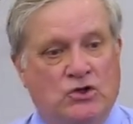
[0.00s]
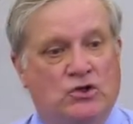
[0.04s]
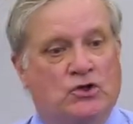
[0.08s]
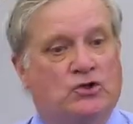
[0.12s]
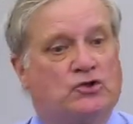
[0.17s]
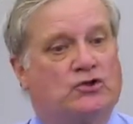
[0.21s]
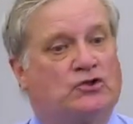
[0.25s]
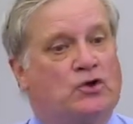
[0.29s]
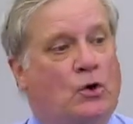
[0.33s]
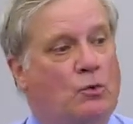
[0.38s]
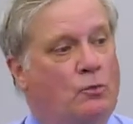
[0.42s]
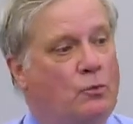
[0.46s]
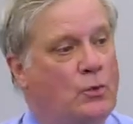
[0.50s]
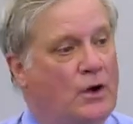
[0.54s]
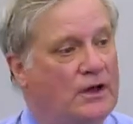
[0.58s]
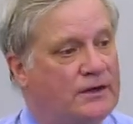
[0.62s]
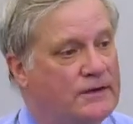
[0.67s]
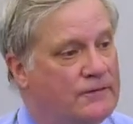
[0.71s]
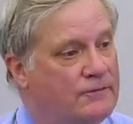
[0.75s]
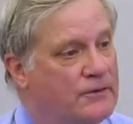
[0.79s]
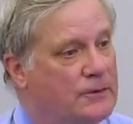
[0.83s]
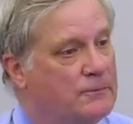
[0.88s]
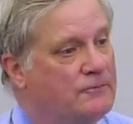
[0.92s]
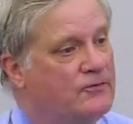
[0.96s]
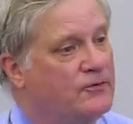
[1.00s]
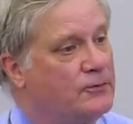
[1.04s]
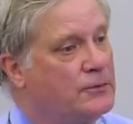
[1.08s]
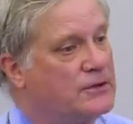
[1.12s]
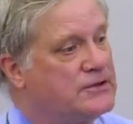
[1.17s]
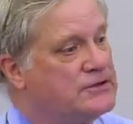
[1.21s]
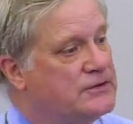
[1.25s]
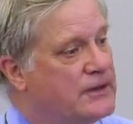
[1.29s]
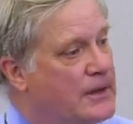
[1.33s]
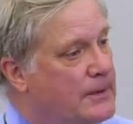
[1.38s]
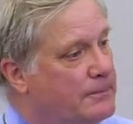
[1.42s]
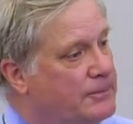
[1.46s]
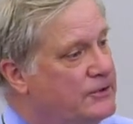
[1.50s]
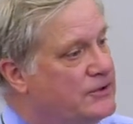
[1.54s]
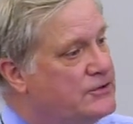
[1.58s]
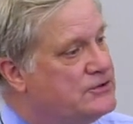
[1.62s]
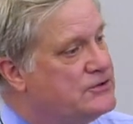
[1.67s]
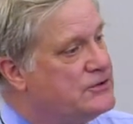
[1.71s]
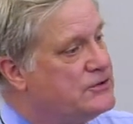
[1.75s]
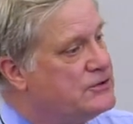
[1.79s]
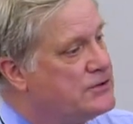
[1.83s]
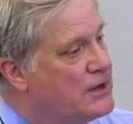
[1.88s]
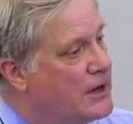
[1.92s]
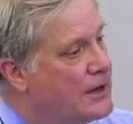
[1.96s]
So one of them, for example,
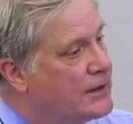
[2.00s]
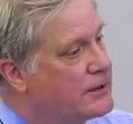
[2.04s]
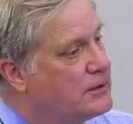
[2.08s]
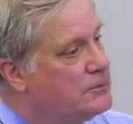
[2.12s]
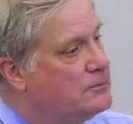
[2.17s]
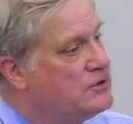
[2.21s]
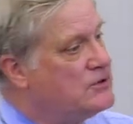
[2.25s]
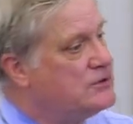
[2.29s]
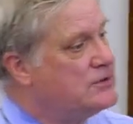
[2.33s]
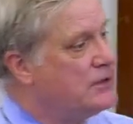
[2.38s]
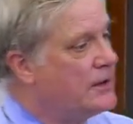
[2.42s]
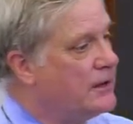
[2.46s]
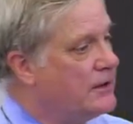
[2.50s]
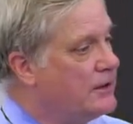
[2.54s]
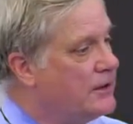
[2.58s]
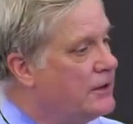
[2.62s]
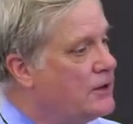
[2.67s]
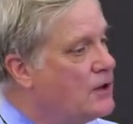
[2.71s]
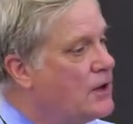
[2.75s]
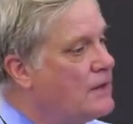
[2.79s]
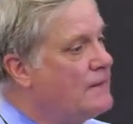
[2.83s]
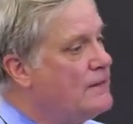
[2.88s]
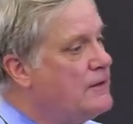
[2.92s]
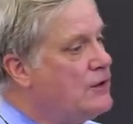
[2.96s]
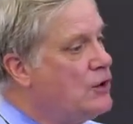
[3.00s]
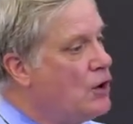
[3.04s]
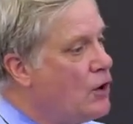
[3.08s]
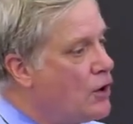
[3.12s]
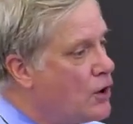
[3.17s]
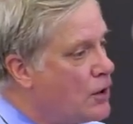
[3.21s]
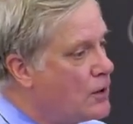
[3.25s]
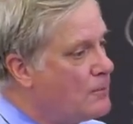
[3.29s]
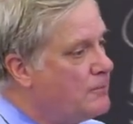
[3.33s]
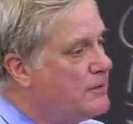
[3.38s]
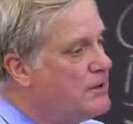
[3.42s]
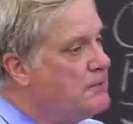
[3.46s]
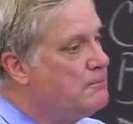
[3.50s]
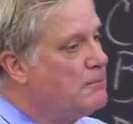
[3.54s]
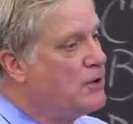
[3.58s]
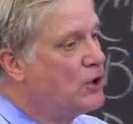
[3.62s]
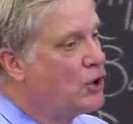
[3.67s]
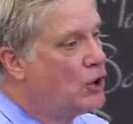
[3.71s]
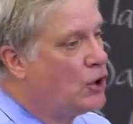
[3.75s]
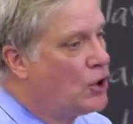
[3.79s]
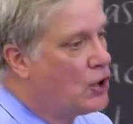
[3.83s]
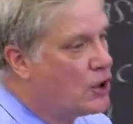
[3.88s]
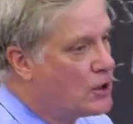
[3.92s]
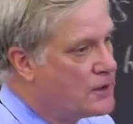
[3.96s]
is a documentary on the Army
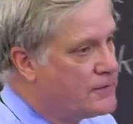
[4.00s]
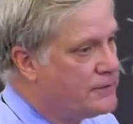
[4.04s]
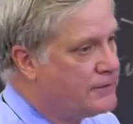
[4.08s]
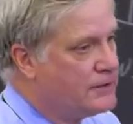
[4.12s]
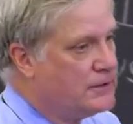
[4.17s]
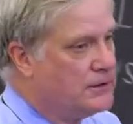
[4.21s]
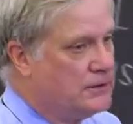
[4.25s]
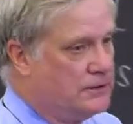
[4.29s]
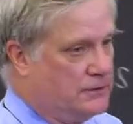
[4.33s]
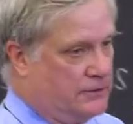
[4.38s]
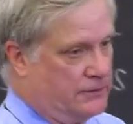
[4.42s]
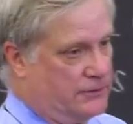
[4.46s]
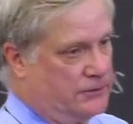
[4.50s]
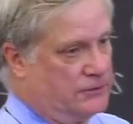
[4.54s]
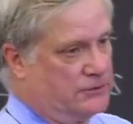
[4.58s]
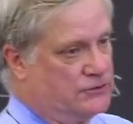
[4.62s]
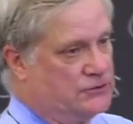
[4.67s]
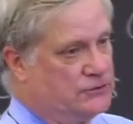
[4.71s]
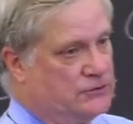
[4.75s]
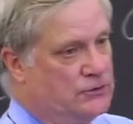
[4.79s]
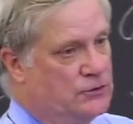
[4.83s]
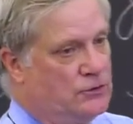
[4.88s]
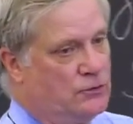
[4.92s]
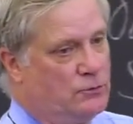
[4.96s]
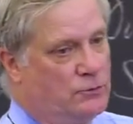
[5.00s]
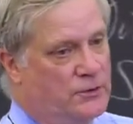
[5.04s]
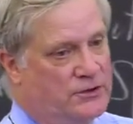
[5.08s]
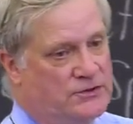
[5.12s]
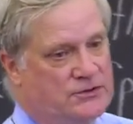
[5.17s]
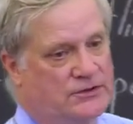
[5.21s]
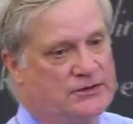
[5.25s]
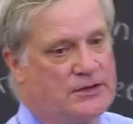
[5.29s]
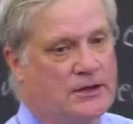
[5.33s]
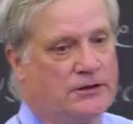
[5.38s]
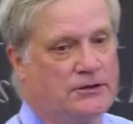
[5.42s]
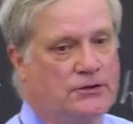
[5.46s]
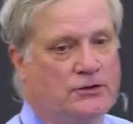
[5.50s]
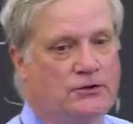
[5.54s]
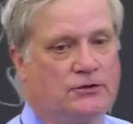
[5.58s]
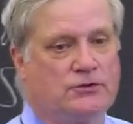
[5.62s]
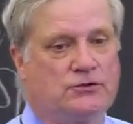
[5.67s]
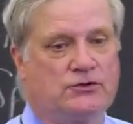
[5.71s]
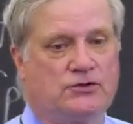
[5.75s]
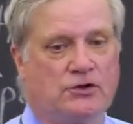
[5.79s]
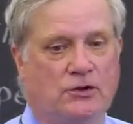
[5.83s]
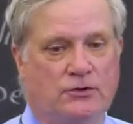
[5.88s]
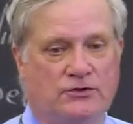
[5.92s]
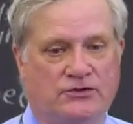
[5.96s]
McCarthy hearings, when
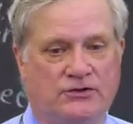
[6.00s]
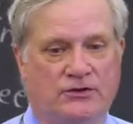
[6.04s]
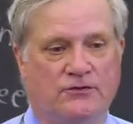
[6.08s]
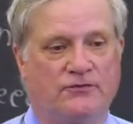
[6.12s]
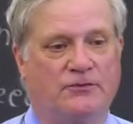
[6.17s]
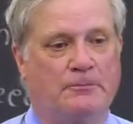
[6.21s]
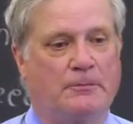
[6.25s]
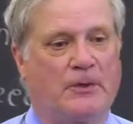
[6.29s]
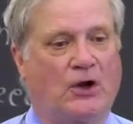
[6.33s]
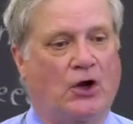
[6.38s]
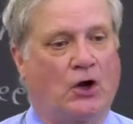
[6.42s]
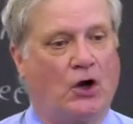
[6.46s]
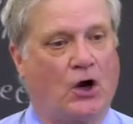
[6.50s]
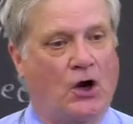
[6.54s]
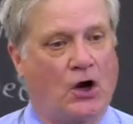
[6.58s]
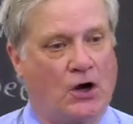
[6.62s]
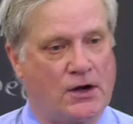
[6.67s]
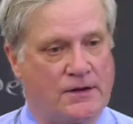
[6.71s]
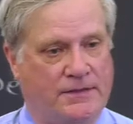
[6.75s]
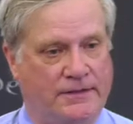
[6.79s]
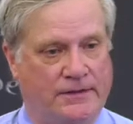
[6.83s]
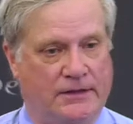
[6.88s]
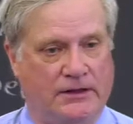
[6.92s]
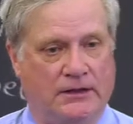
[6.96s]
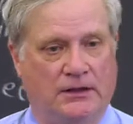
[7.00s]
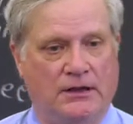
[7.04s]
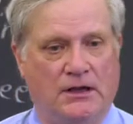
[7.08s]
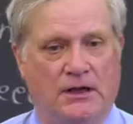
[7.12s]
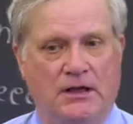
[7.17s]
Senator Joseph McCarthy